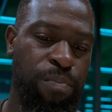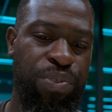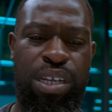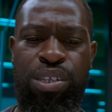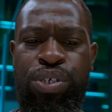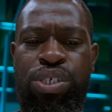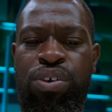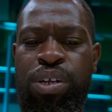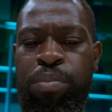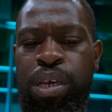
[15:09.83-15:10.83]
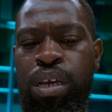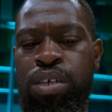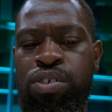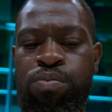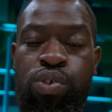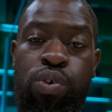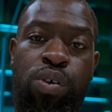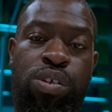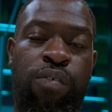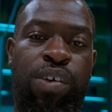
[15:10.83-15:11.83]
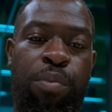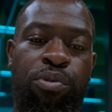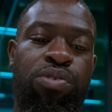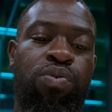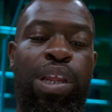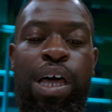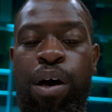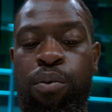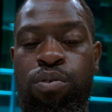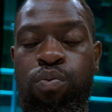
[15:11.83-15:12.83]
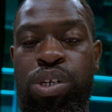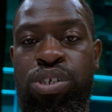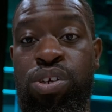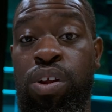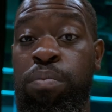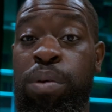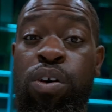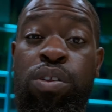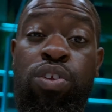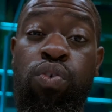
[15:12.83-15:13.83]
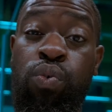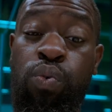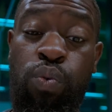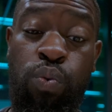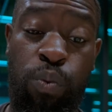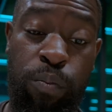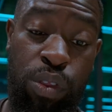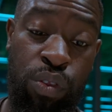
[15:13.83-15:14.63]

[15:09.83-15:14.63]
Then there is going to be some sort of camera to cloud, which is going to be only through